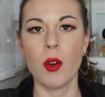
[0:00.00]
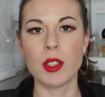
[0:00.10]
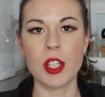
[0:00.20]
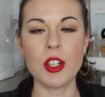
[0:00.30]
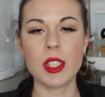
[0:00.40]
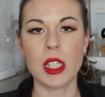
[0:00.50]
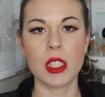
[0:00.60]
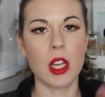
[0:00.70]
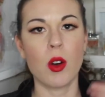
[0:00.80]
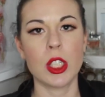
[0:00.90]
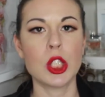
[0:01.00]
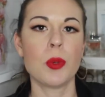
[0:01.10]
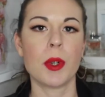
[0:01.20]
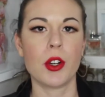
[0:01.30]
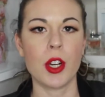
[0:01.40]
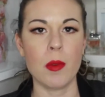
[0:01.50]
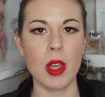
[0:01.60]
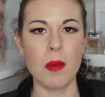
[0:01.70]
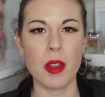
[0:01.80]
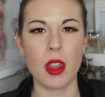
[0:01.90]
What's interesting is they go on super
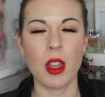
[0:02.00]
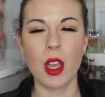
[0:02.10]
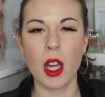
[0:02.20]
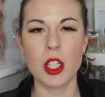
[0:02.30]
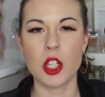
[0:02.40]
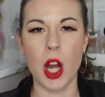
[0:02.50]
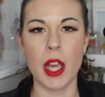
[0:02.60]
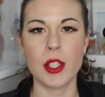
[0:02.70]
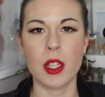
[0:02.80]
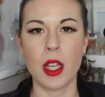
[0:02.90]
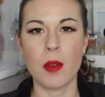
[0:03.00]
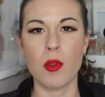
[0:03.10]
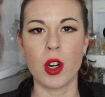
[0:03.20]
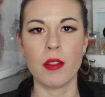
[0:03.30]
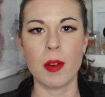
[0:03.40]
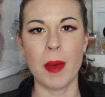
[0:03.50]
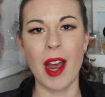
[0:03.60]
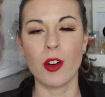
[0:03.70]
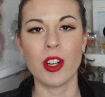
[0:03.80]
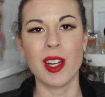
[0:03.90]
creamy, but then they kind of dry to like more of a
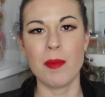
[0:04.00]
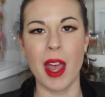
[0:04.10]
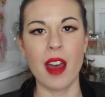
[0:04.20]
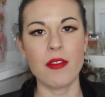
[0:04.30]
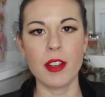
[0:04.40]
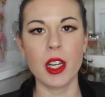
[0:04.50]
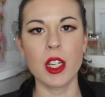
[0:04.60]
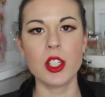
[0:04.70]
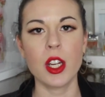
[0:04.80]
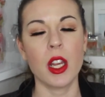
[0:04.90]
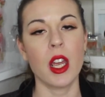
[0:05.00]
powdery matte finish.